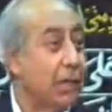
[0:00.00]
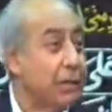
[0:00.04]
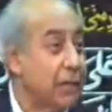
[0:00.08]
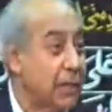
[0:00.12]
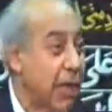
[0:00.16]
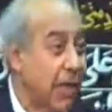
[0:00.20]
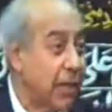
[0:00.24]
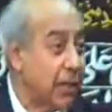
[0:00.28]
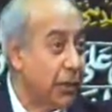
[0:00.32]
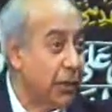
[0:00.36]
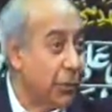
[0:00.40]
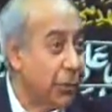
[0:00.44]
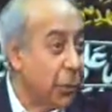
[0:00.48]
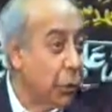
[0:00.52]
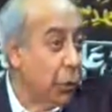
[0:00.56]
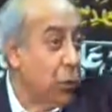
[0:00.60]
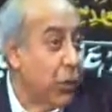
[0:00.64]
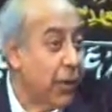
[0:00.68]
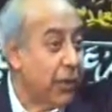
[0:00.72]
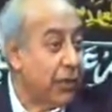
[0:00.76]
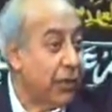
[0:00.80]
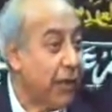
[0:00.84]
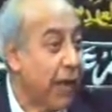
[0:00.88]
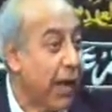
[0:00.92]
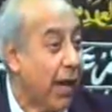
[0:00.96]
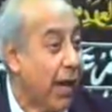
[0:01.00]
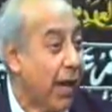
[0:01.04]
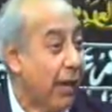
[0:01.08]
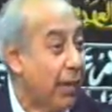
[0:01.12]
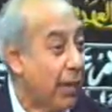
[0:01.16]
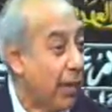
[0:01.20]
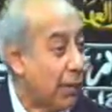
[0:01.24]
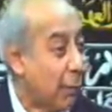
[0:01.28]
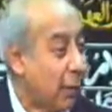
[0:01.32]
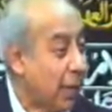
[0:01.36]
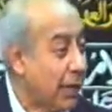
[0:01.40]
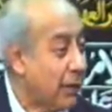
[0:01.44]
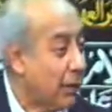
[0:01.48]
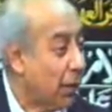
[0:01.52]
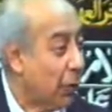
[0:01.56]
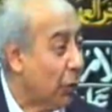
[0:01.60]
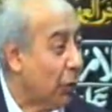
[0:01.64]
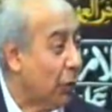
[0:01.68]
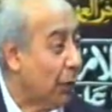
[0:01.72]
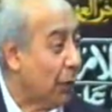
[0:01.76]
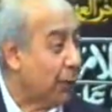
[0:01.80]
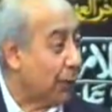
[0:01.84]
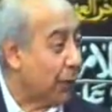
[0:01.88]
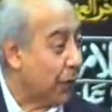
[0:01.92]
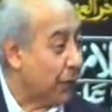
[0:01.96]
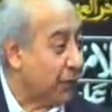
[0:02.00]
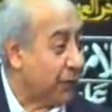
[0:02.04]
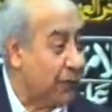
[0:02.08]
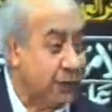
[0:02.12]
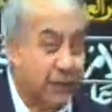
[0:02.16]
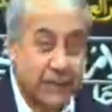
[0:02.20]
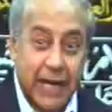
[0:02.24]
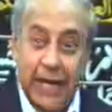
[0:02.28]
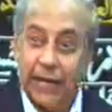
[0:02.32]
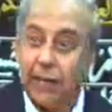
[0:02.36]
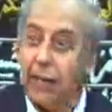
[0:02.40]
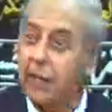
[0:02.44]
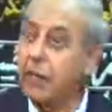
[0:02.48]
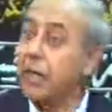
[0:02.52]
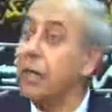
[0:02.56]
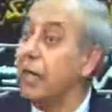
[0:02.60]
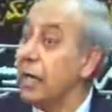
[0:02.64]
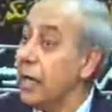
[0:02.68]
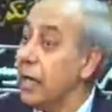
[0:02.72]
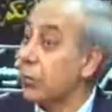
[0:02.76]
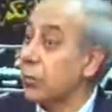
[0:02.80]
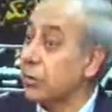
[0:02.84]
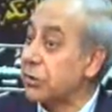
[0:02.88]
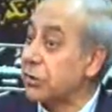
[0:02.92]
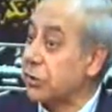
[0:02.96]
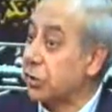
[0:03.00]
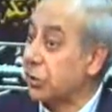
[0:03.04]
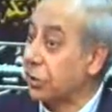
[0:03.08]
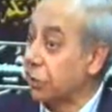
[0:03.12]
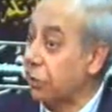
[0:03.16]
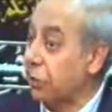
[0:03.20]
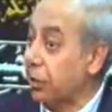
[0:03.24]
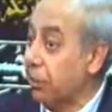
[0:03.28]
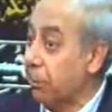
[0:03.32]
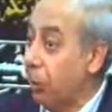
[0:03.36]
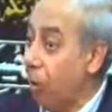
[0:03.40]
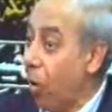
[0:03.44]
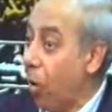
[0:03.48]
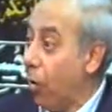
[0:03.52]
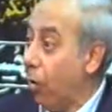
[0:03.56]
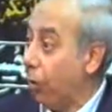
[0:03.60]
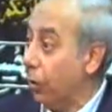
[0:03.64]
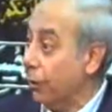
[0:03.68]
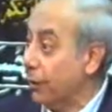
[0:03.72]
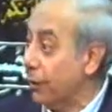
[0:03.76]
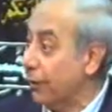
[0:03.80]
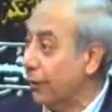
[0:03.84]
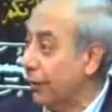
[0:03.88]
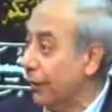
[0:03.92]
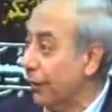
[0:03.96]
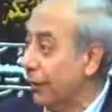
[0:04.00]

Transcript: saying, you were there when the Holy Prophet said it, he was not even born.